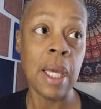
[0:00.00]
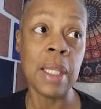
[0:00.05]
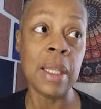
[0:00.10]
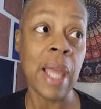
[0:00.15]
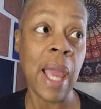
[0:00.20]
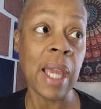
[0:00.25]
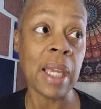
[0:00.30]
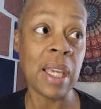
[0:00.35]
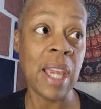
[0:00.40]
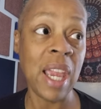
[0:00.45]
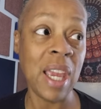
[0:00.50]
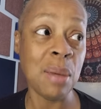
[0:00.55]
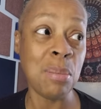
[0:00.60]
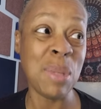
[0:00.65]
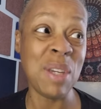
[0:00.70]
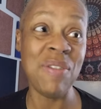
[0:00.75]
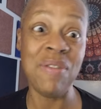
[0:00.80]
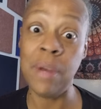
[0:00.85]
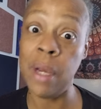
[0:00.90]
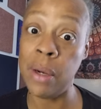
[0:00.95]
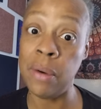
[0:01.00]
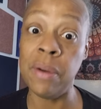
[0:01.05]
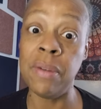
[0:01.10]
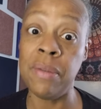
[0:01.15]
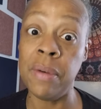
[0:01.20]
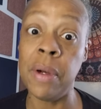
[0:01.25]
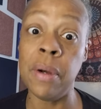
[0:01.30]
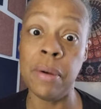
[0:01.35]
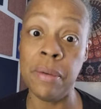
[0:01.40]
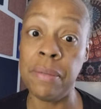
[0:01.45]
and that can be very,
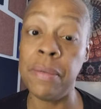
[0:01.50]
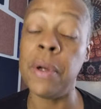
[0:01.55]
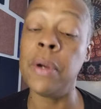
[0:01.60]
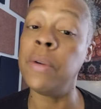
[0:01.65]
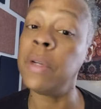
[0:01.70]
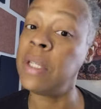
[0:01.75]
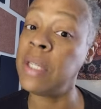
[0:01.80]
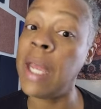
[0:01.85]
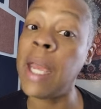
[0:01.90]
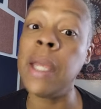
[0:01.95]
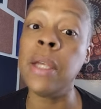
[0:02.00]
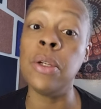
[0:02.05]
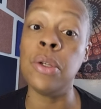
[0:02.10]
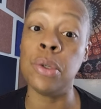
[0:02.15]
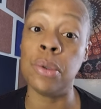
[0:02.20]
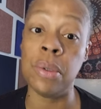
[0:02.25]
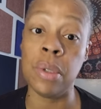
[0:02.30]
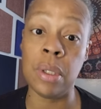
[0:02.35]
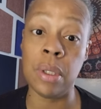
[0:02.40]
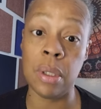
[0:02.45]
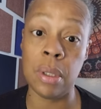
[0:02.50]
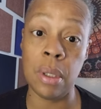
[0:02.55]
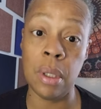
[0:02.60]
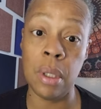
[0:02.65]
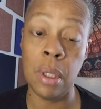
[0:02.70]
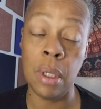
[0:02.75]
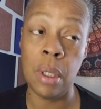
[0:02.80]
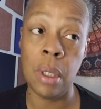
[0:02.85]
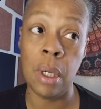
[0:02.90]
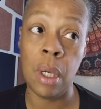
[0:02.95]
very, very dangerous.
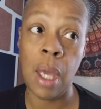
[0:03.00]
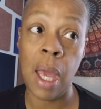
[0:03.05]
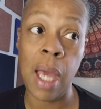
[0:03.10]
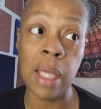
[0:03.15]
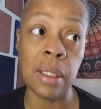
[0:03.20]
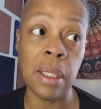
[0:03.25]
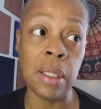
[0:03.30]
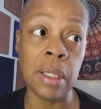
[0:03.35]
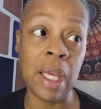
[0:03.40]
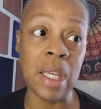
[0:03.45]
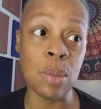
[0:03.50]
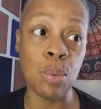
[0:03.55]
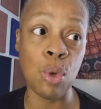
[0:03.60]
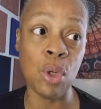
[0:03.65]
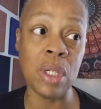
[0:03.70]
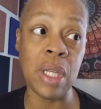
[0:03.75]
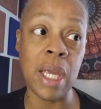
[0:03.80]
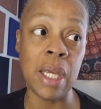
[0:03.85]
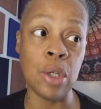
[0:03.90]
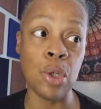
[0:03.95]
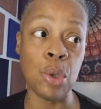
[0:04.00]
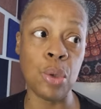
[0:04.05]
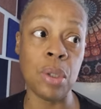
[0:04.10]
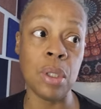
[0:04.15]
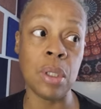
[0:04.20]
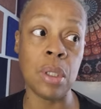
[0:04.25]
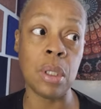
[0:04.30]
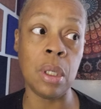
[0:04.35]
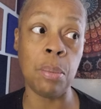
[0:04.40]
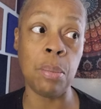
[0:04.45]
I think that's more
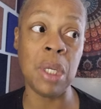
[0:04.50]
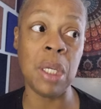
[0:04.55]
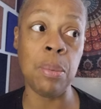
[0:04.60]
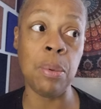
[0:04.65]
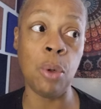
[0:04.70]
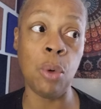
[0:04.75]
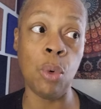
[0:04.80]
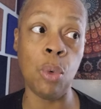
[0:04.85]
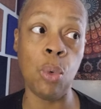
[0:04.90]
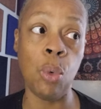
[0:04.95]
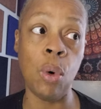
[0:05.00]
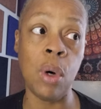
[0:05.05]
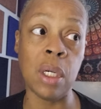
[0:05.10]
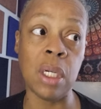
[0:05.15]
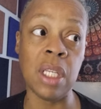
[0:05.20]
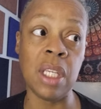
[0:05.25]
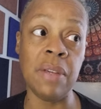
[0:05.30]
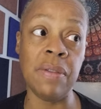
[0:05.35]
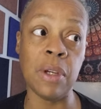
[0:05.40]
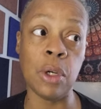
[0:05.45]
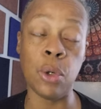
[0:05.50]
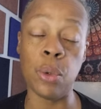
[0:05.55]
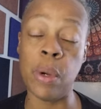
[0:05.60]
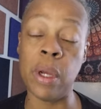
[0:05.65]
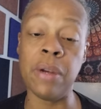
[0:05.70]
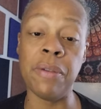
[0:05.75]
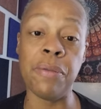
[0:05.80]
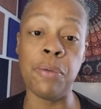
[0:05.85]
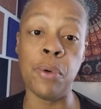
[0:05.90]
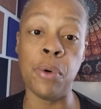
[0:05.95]
dangerous than people want to give it
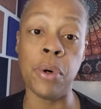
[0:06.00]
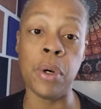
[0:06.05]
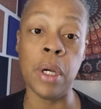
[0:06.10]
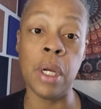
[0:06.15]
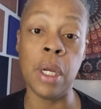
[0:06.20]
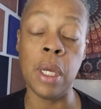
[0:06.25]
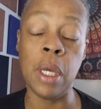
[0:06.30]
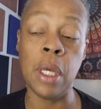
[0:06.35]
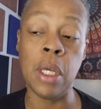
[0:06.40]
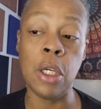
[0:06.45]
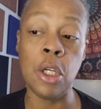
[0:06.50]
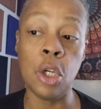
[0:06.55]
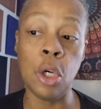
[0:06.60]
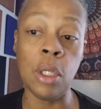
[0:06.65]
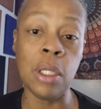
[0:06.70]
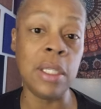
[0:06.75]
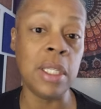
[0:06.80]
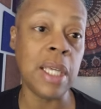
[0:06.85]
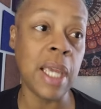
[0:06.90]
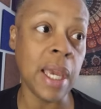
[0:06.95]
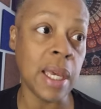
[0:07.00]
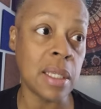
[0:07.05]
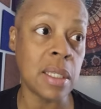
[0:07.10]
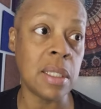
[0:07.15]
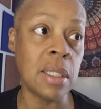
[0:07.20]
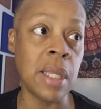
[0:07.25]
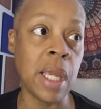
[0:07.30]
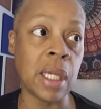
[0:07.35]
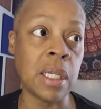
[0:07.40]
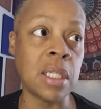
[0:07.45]
credit for. You know,
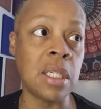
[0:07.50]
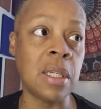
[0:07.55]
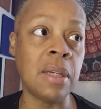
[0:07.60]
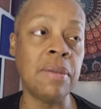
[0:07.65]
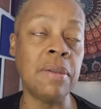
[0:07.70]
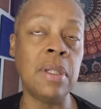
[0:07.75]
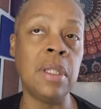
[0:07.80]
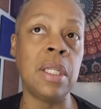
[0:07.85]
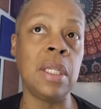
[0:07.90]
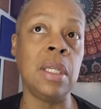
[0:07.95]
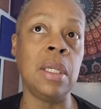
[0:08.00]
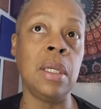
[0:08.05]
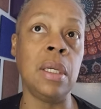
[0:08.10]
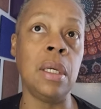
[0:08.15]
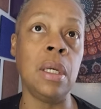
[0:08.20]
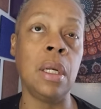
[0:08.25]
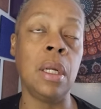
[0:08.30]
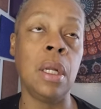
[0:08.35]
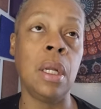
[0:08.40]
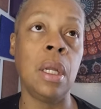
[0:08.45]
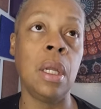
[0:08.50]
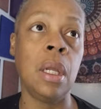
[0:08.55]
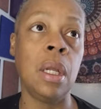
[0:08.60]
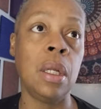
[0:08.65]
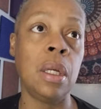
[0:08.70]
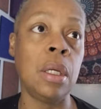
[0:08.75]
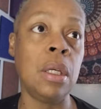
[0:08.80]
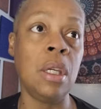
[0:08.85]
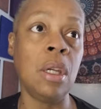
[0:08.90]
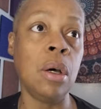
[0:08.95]
yes, negativity,
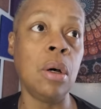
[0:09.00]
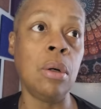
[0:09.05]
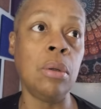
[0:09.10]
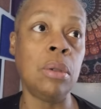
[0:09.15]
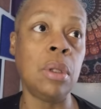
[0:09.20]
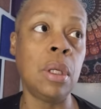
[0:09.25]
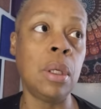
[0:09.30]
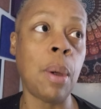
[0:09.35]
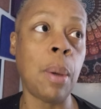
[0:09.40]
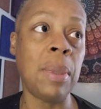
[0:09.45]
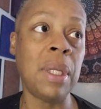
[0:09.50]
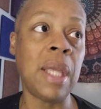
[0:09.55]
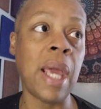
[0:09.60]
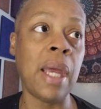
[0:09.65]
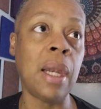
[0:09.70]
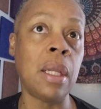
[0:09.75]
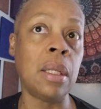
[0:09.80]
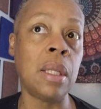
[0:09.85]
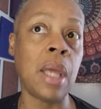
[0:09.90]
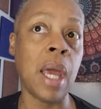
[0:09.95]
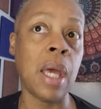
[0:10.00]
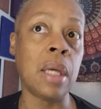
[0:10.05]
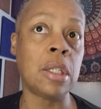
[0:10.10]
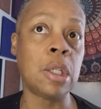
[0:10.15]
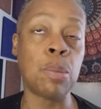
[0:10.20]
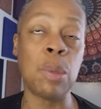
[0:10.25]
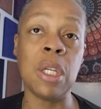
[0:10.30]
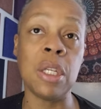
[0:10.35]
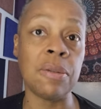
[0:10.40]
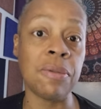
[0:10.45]
you know, I mean, that
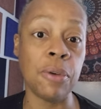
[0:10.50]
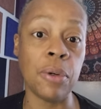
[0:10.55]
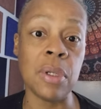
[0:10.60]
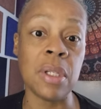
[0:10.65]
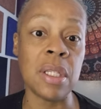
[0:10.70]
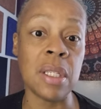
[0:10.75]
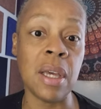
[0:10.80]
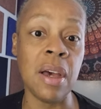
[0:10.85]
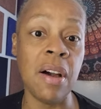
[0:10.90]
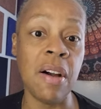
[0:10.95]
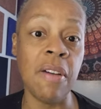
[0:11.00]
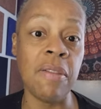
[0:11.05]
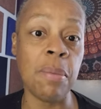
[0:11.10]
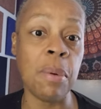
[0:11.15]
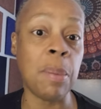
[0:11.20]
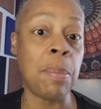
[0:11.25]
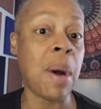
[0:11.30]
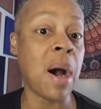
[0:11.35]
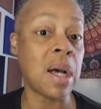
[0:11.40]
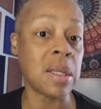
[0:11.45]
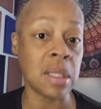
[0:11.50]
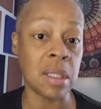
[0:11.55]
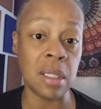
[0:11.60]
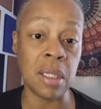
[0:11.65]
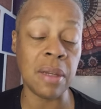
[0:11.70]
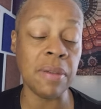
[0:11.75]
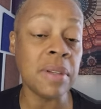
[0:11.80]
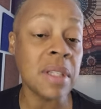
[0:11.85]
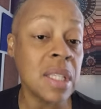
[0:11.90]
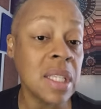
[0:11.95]
speaks for itself, but
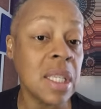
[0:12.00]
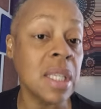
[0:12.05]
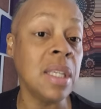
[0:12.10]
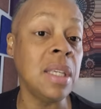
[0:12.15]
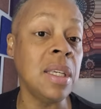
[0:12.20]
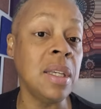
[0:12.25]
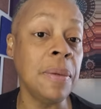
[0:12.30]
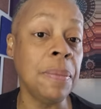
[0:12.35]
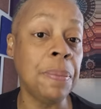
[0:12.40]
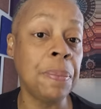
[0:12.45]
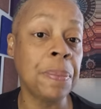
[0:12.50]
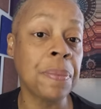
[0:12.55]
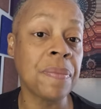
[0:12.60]
positivity